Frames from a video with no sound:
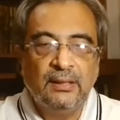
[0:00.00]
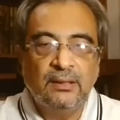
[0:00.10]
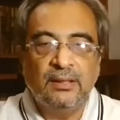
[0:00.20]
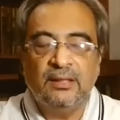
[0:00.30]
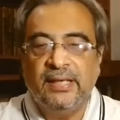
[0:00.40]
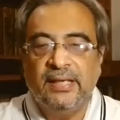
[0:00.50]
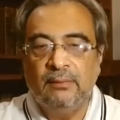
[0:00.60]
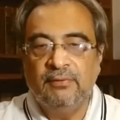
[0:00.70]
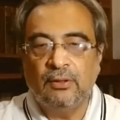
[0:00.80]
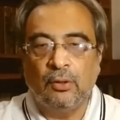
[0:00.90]
They thank
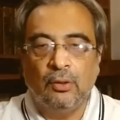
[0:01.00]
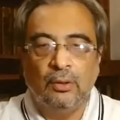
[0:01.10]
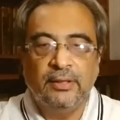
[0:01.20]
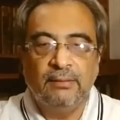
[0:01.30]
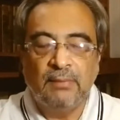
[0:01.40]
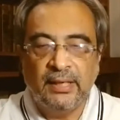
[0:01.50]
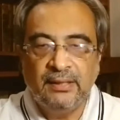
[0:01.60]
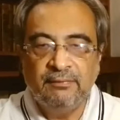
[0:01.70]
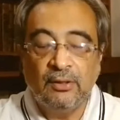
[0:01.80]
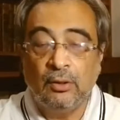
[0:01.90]
him with all their
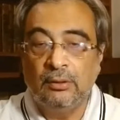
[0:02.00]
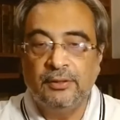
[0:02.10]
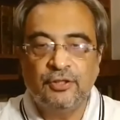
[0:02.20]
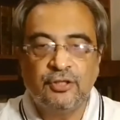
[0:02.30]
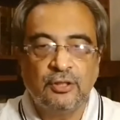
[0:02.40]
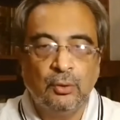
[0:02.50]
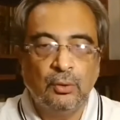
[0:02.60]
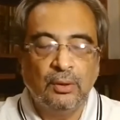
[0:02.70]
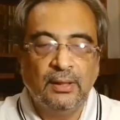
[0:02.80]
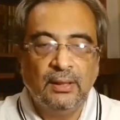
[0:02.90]
mind, with all their
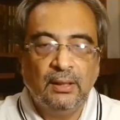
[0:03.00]
soul,